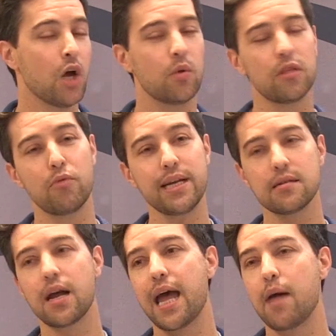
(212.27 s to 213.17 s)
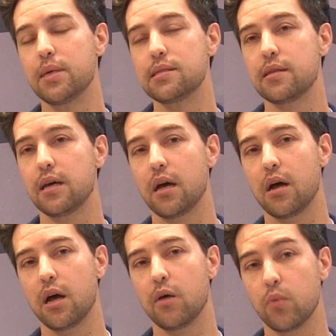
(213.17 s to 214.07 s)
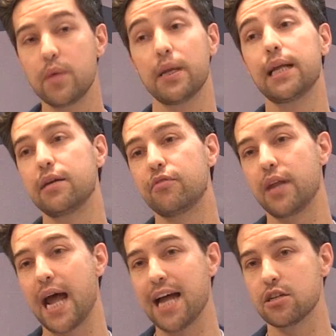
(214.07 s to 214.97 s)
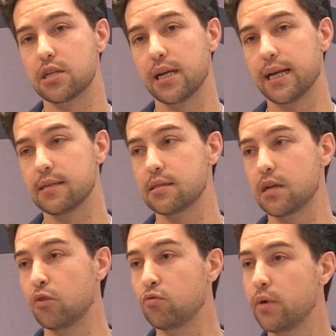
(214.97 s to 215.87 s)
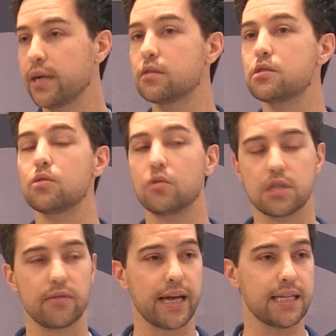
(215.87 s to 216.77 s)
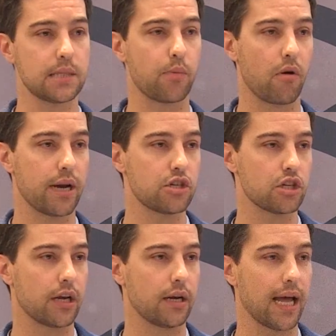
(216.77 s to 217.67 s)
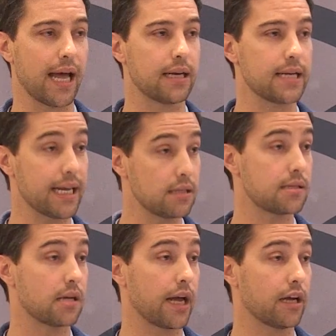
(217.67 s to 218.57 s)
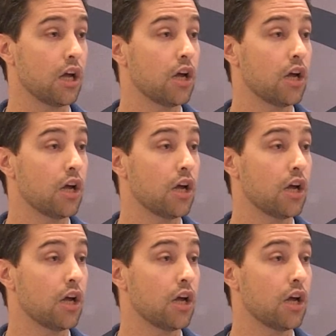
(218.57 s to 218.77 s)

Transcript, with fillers: Well, the reason I am is that uh, we believe that actually it's a real source of inspiration and insight